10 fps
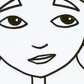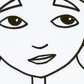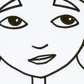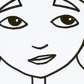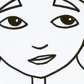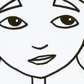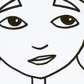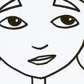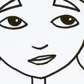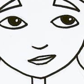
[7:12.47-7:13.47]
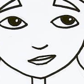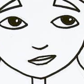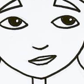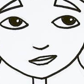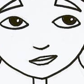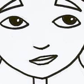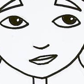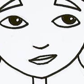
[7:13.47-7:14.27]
Nobody speaks.